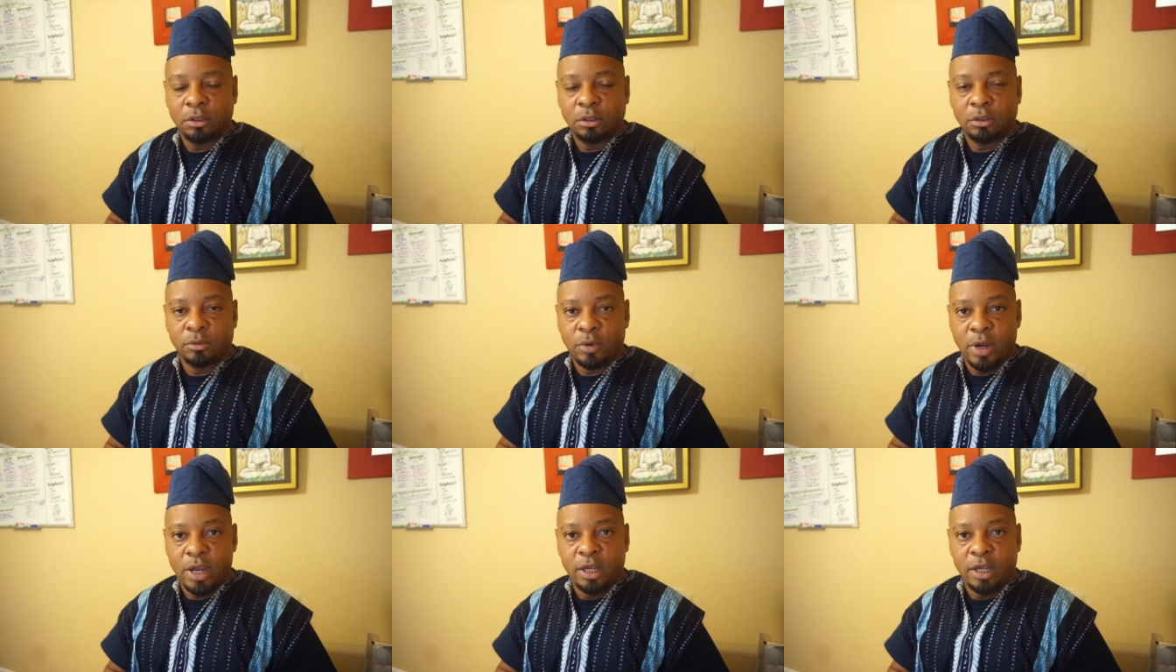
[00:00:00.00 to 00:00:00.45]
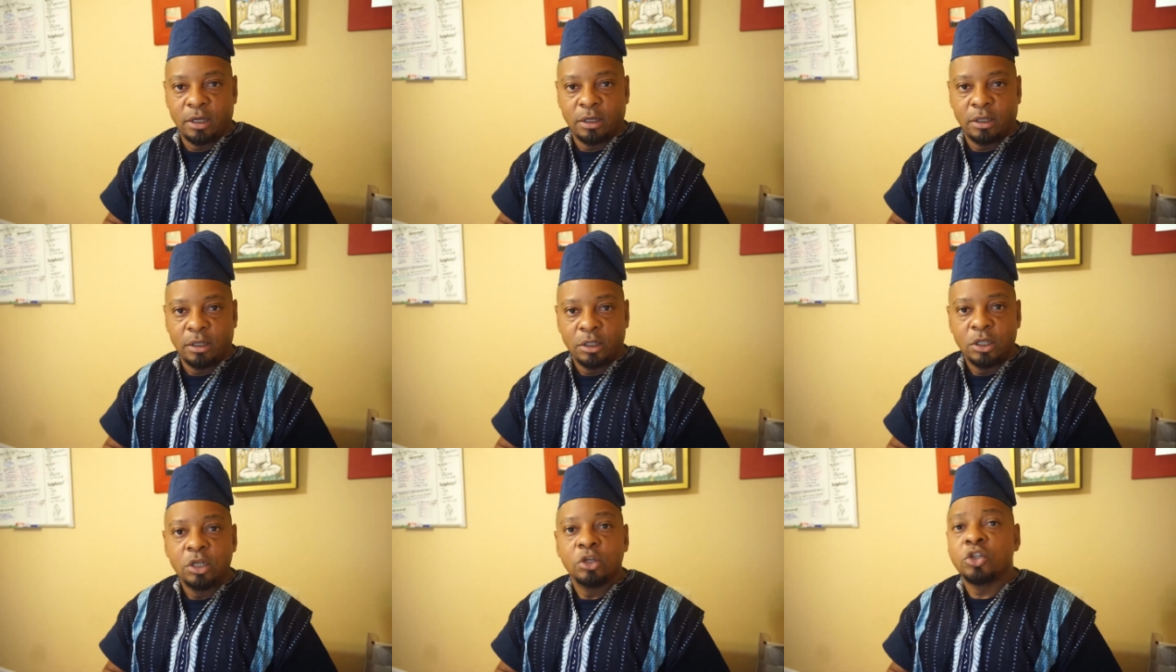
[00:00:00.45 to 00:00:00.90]
Right?
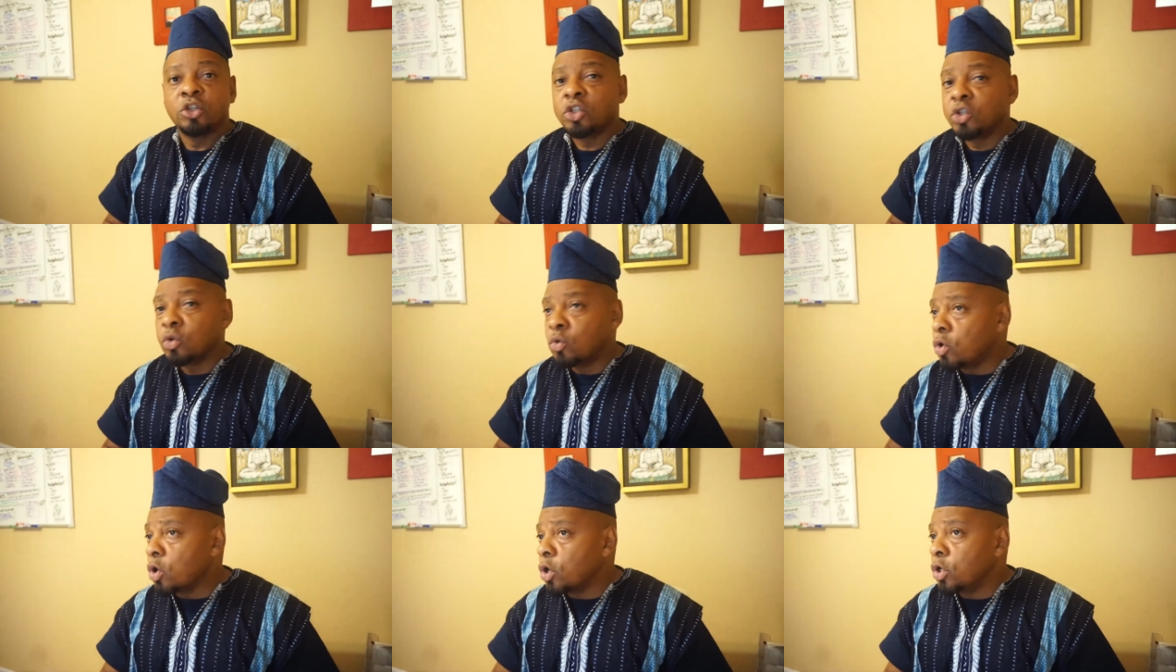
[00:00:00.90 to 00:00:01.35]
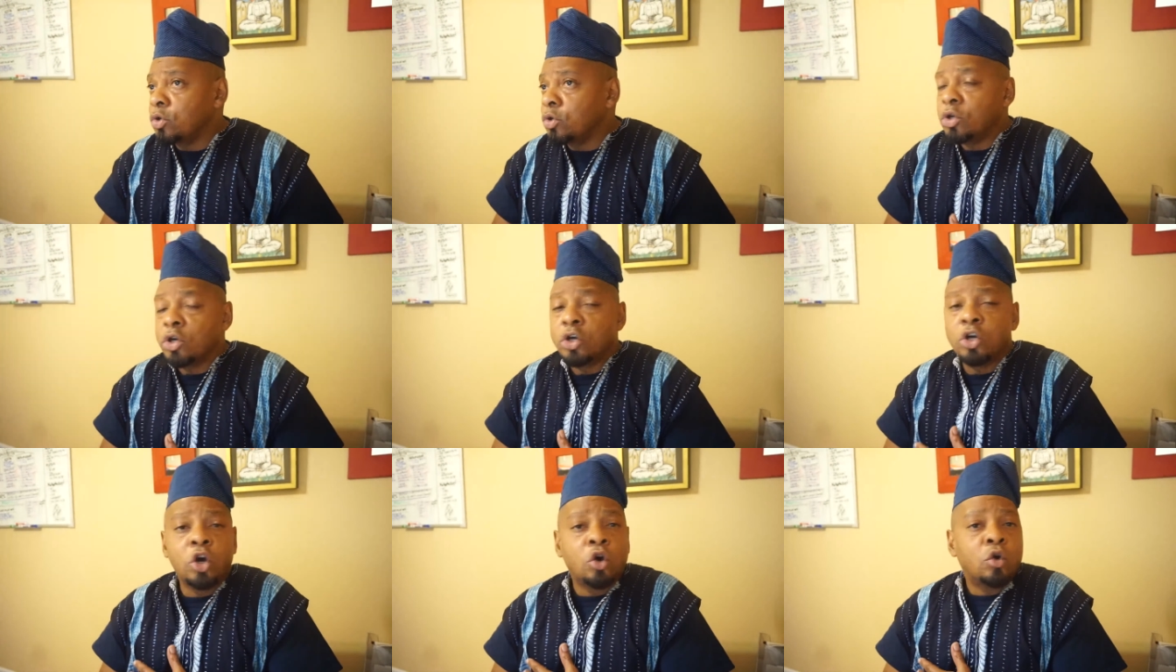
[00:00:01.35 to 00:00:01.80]
Sure, you
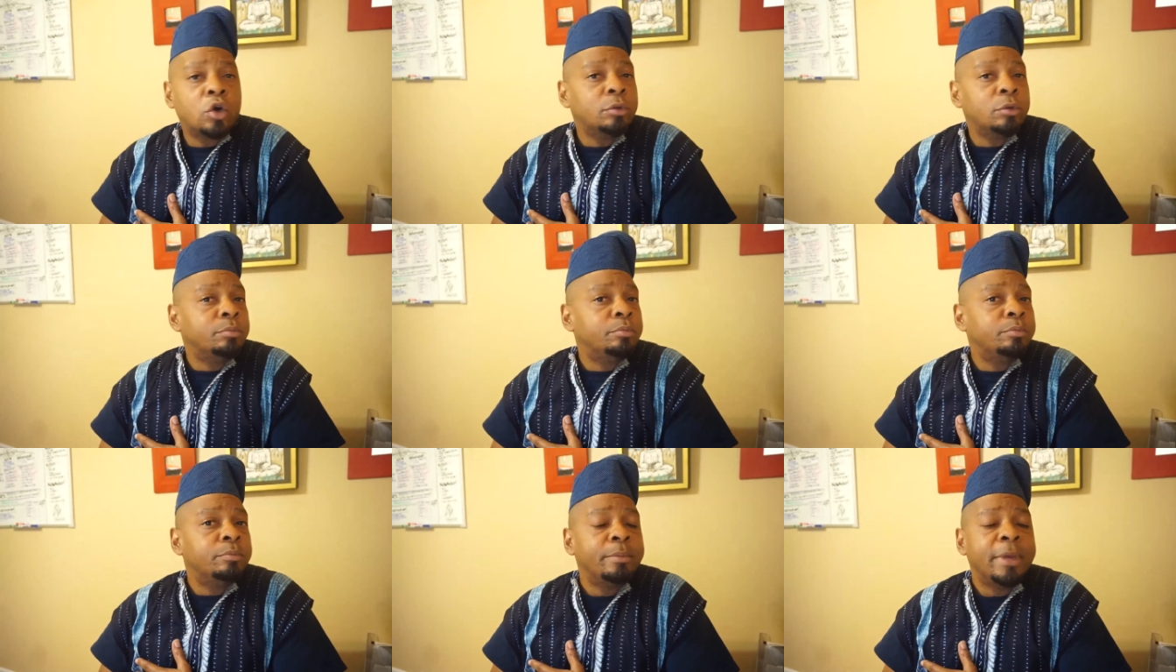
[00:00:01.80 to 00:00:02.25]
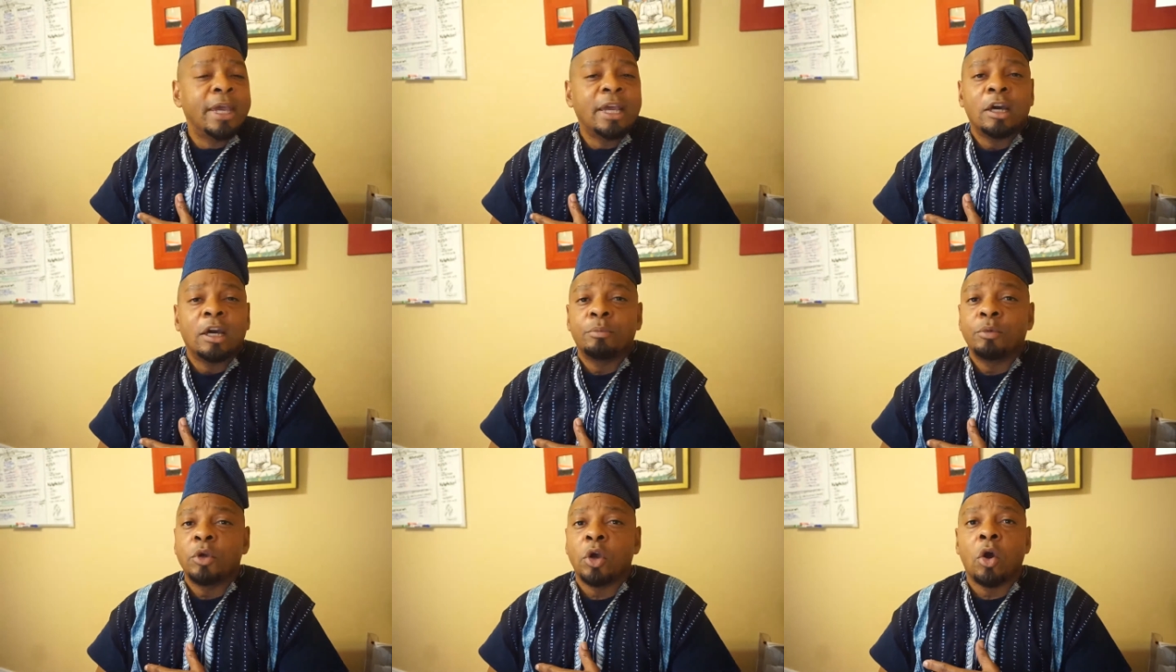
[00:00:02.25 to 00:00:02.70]
could go and make
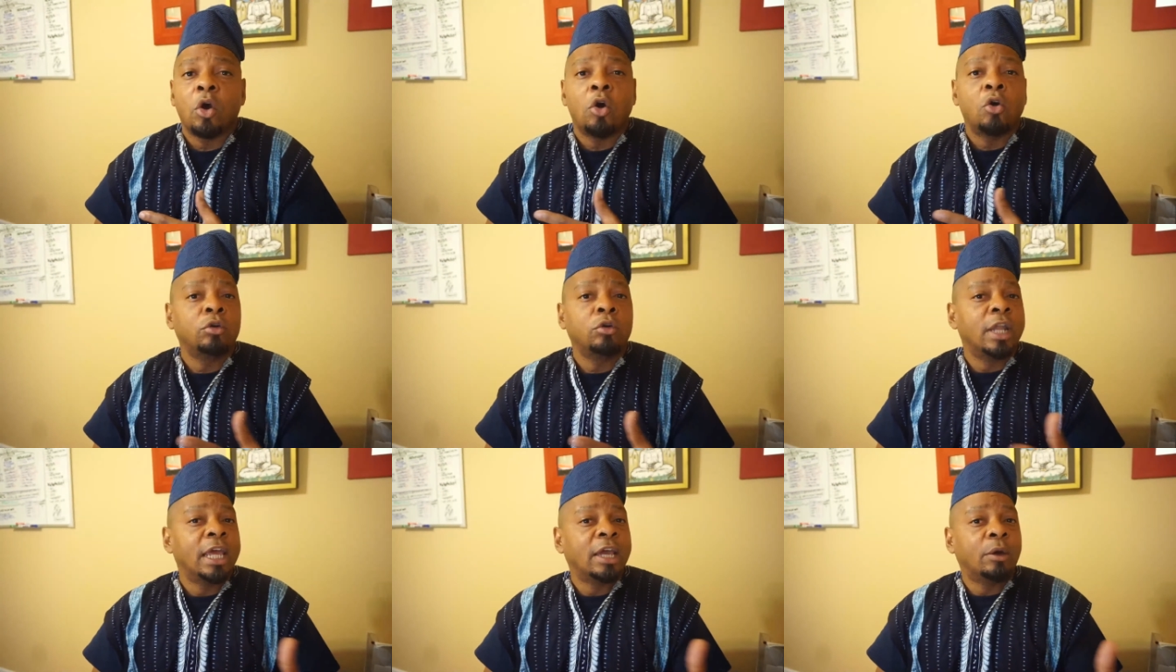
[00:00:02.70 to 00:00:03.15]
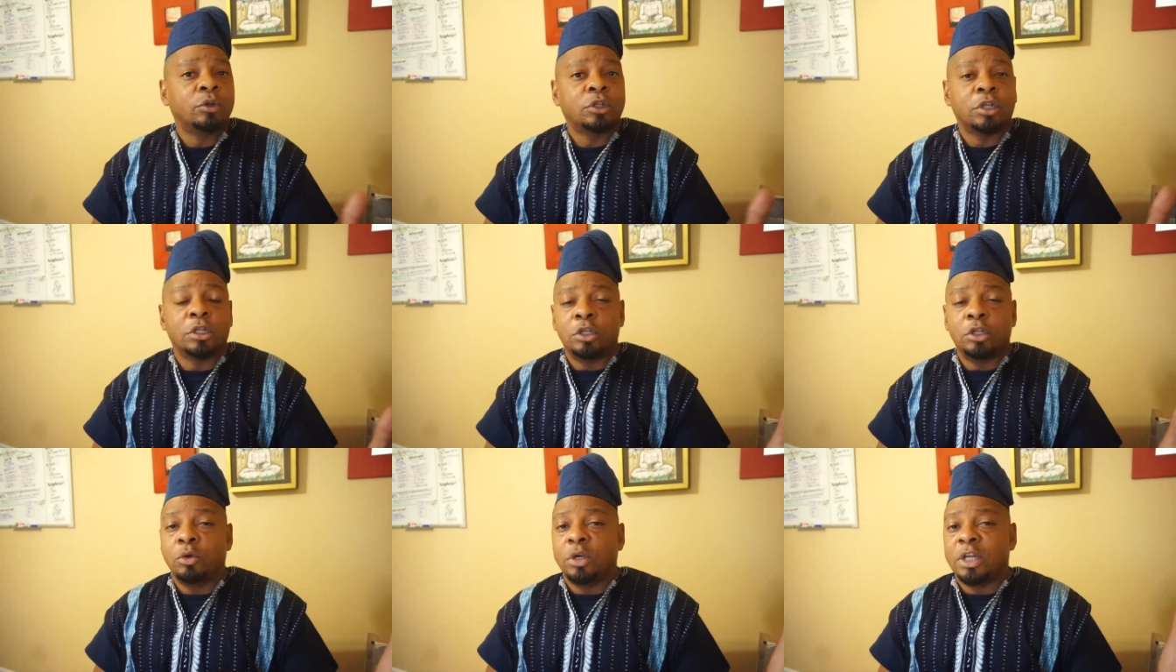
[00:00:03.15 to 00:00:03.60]
up your own language
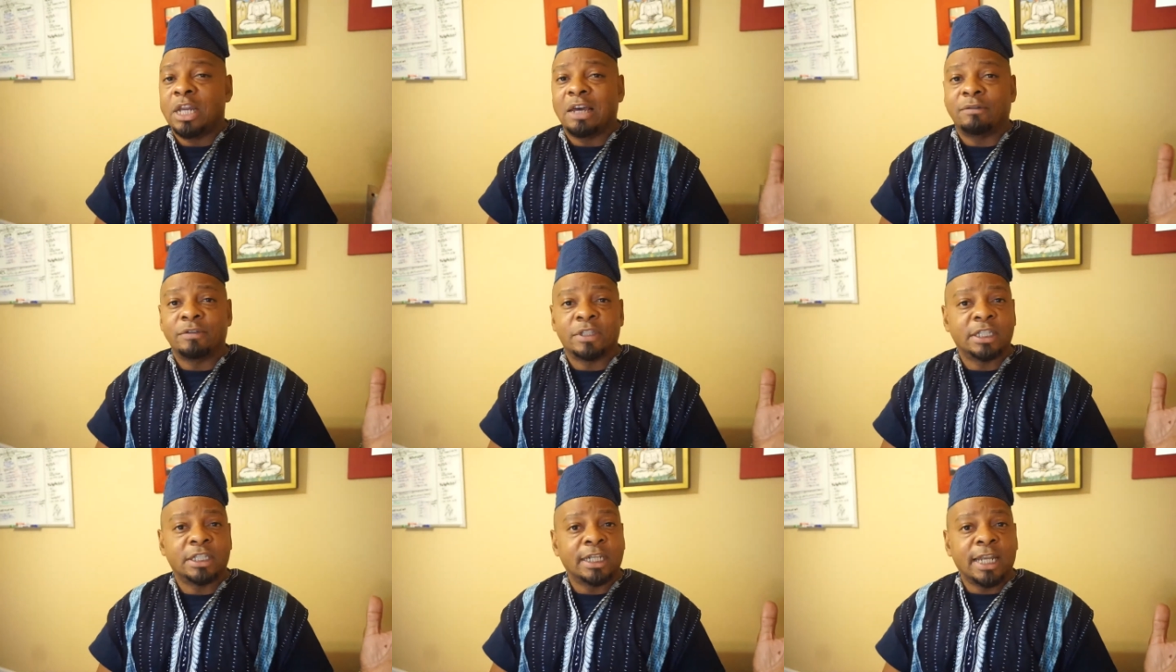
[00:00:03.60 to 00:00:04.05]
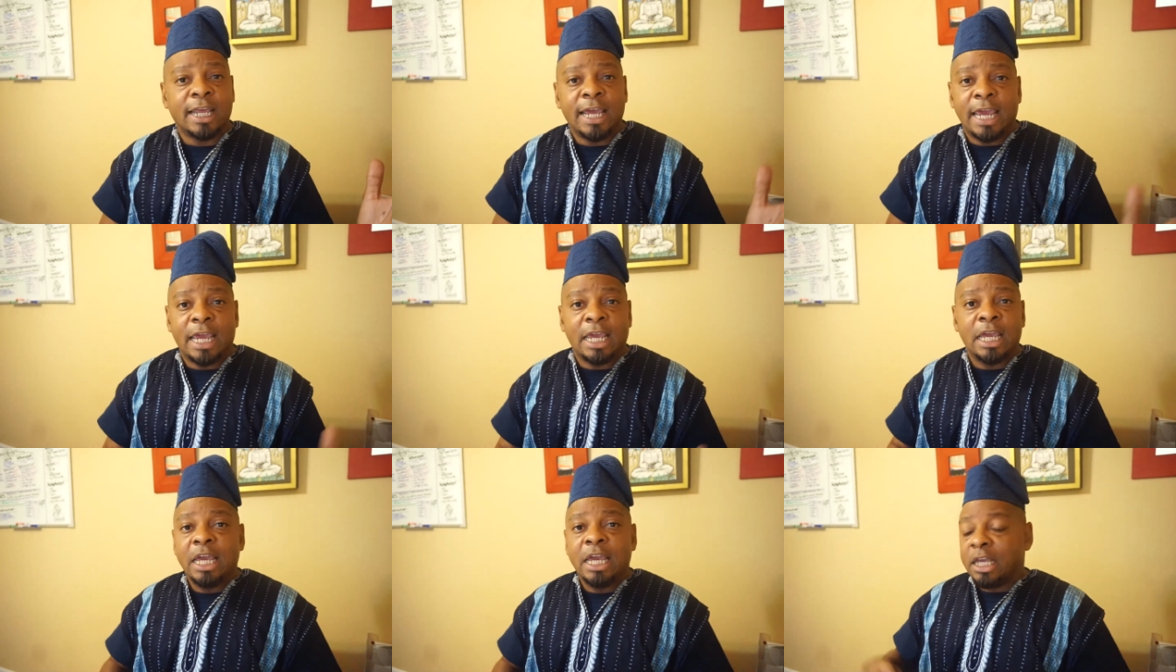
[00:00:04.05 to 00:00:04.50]
and you can have
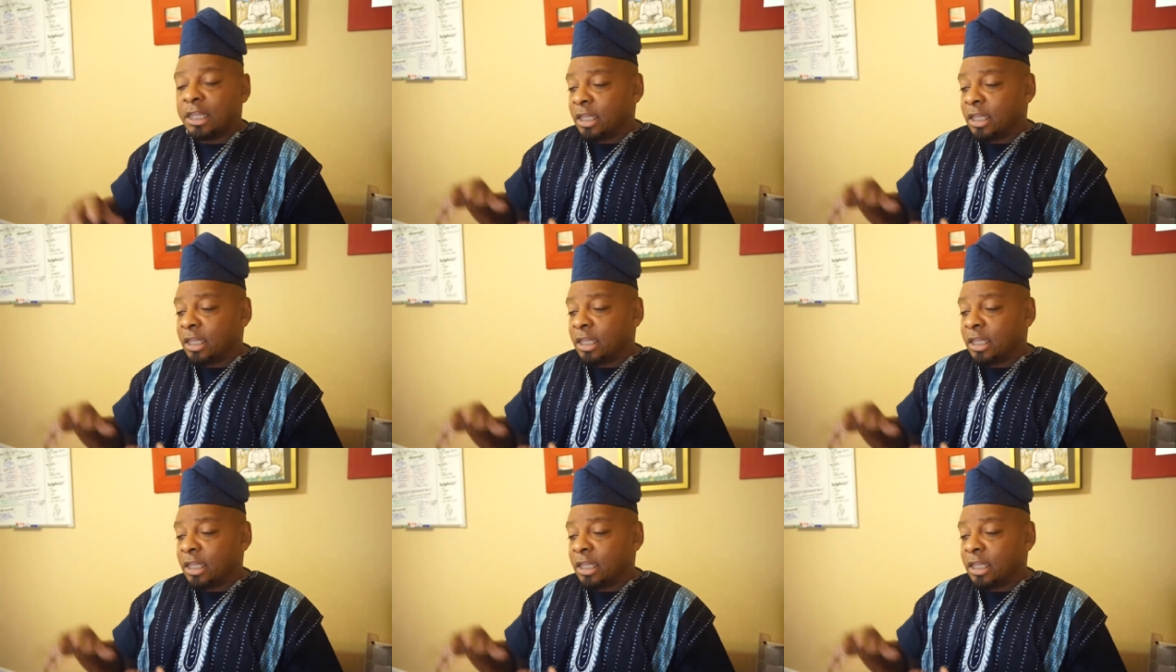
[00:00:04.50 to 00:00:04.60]
slang